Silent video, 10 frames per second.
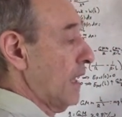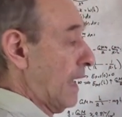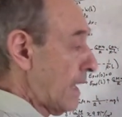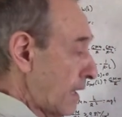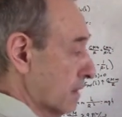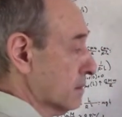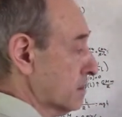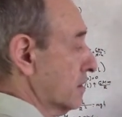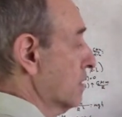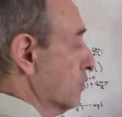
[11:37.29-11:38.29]
And
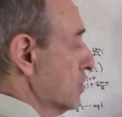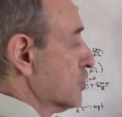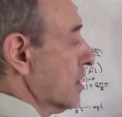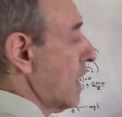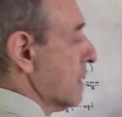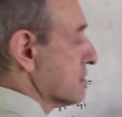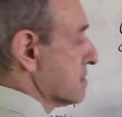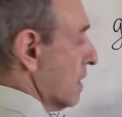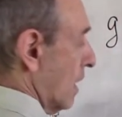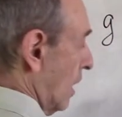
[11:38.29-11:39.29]
in which
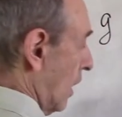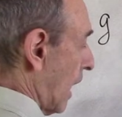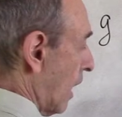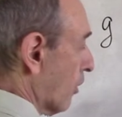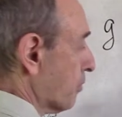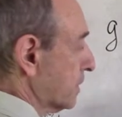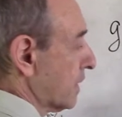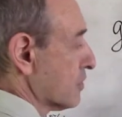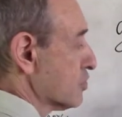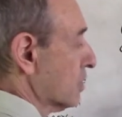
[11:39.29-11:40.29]
case, our
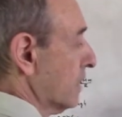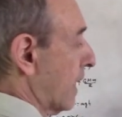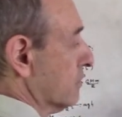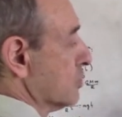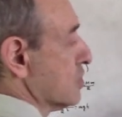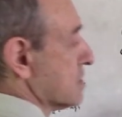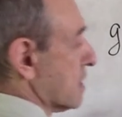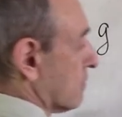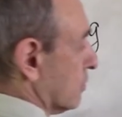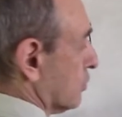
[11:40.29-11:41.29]
potential energy is
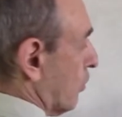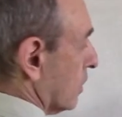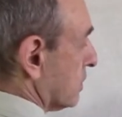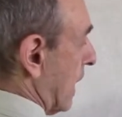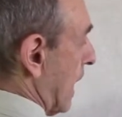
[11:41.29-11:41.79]
equal to what?